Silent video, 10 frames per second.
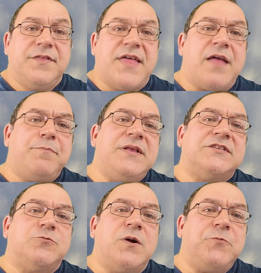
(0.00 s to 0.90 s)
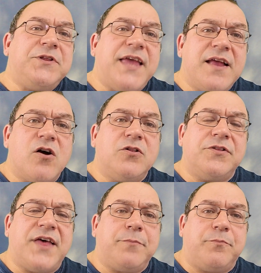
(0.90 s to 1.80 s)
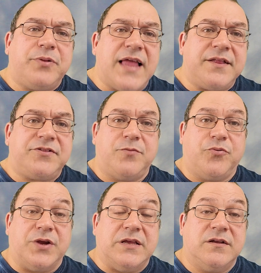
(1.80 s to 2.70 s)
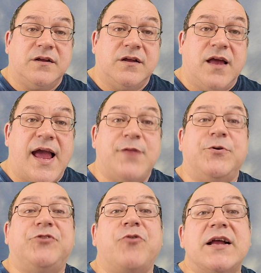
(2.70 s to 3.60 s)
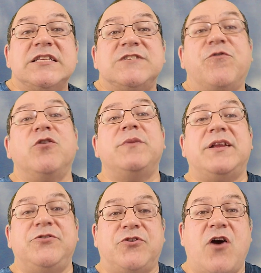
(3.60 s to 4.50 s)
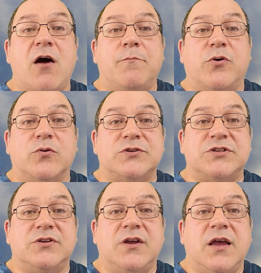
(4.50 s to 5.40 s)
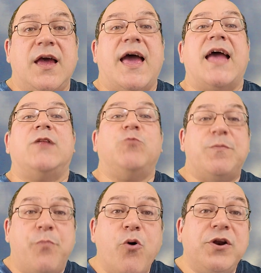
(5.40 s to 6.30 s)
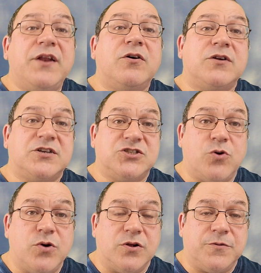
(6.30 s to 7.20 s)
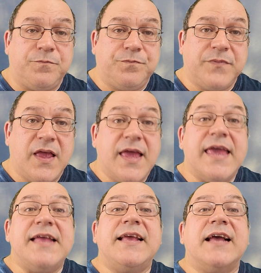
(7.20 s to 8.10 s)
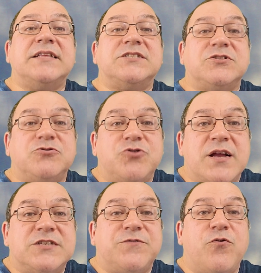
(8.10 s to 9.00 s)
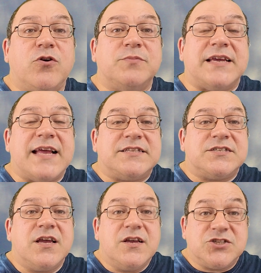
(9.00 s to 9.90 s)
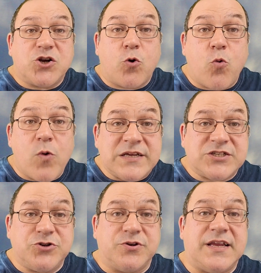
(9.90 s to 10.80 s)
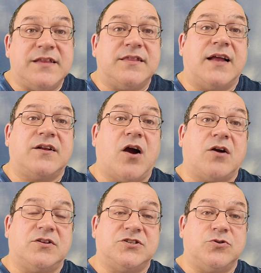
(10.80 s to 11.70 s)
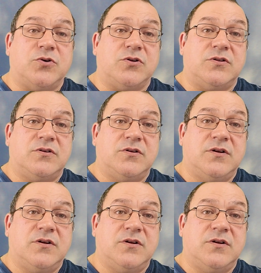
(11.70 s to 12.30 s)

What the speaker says: That means that when we take all of that plant debris and we transform it into compost and we put it on our soil, it gets transformed, it gets sequestered in that garden soil.